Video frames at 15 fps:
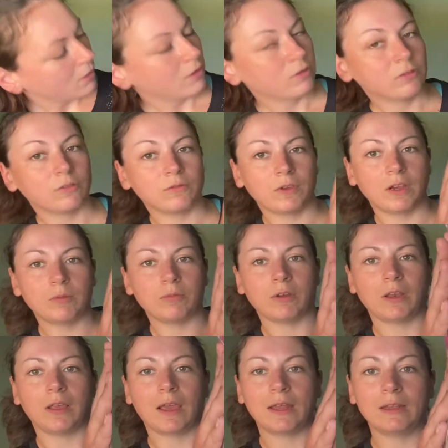So very
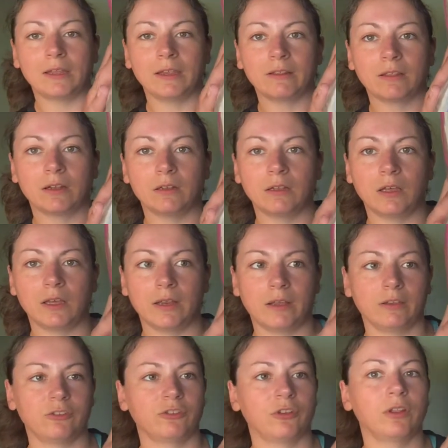pretty. I like that a lot,
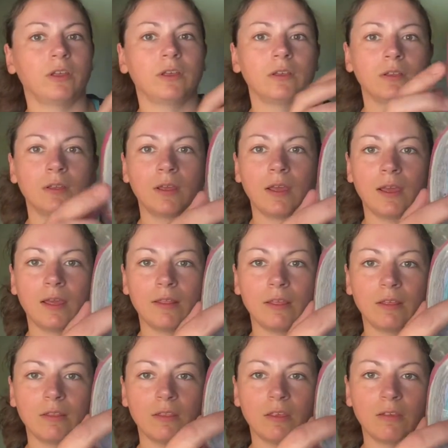actually. I
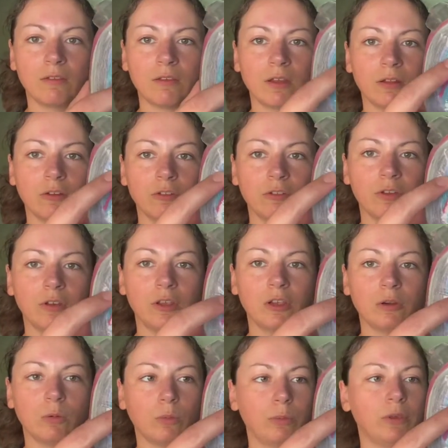think these colors in here
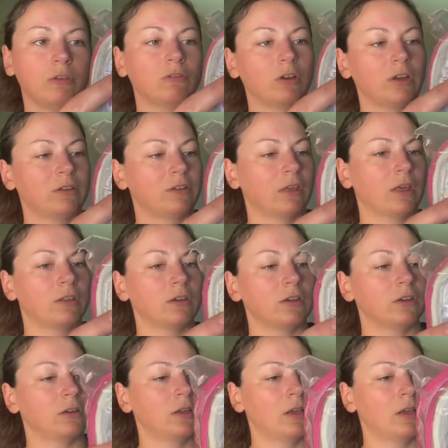will be great together.